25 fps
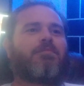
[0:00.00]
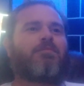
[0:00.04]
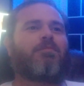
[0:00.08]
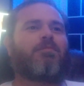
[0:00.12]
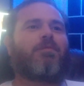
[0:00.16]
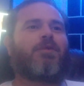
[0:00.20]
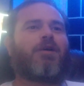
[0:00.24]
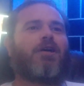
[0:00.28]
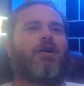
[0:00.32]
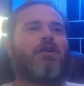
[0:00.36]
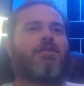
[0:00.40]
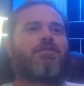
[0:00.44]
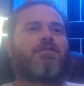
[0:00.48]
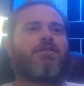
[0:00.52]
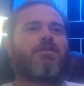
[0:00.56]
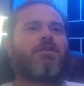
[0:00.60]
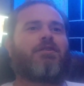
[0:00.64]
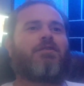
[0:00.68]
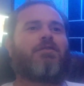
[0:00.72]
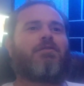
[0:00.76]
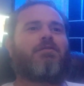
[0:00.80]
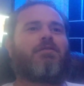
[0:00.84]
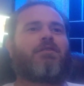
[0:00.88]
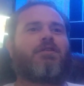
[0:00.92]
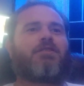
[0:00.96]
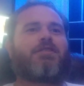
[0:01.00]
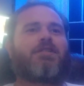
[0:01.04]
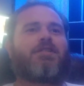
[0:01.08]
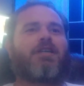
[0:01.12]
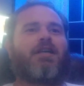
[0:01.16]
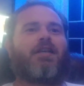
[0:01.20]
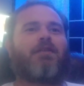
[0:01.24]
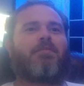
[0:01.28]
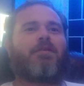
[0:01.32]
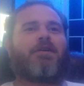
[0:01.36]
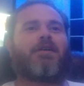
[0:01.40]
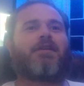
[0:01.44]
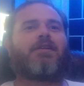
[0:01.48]
We also are
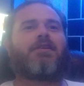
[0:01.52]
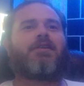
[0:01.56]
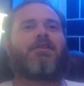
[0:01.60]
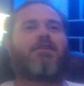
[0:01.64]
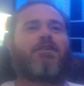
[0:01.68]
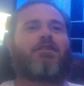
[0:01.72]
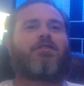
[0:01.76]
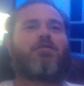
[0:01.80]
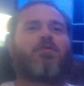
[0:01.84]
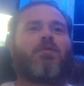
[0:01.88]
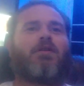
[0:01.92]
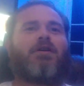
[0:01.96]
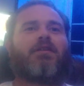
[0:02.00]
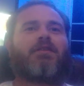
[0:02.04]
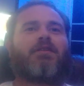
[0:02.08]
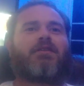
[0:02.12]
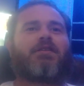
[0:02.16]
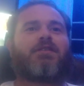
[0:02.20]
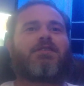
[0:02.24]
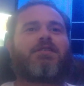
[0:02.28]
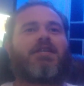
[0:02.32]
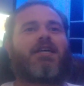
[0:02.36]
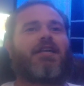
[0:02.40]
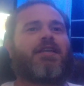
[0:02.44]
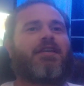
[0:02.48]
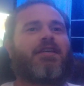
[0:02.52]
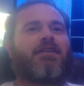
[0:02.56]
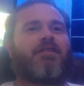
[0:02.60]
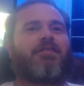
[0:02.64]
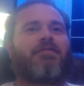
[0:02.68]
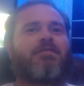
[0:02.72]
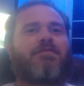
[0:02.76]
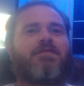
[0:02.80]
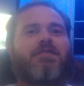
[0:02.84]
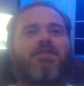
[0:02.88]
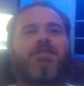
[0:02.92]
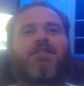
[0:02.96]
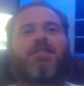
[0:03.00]
celebrating our 12th
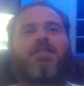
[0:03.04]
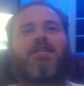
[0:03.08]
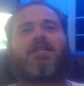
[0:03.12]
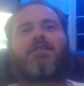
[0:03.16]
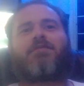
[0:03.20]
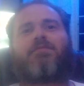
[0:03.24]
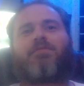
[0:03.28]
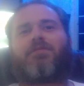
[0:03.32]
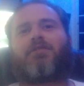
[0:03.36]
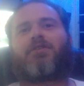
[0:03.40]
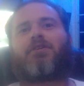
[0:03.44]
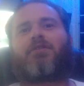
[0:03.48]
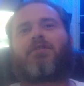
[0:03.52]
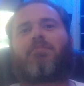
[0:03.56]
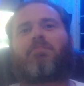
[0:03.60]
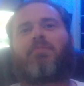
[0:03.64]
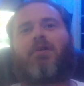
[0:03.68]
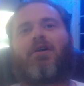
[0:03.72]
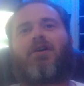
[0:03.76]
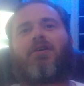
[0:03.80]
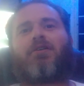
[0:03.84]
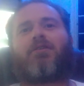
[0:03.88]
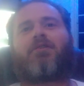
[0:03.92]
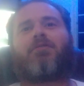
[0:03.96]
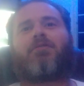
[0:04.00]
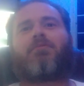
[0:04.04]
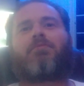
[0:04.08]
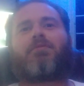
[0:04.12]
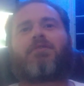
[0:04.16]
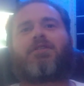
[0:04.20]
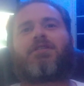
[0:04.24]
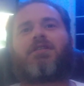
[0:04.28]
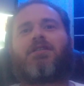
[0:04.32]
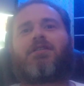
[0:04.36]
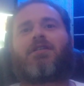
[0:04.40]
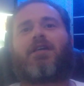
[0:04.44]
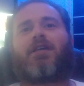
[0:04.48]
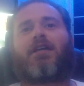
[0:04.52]
consecutive successful year partnered with
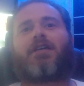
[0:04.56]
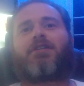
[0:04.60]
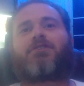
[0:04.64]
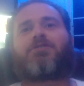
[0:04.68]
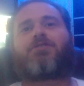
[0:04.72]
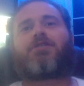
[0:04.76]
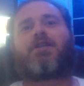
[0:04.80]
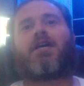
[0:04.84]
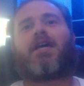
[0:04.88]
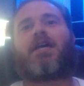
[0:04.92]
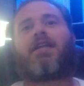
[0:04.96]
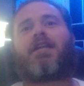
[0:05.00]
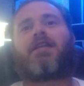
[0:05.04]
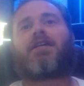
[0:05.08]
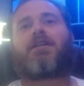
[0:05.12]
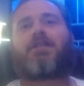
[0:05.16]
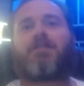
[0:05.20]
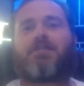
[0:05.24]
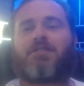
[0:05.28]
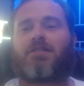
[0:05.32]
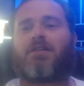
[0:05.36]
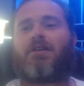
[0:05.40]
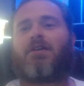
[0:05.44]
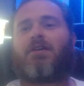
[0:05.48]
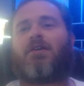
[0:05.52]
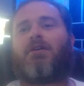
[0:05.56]
Seitec Genetics,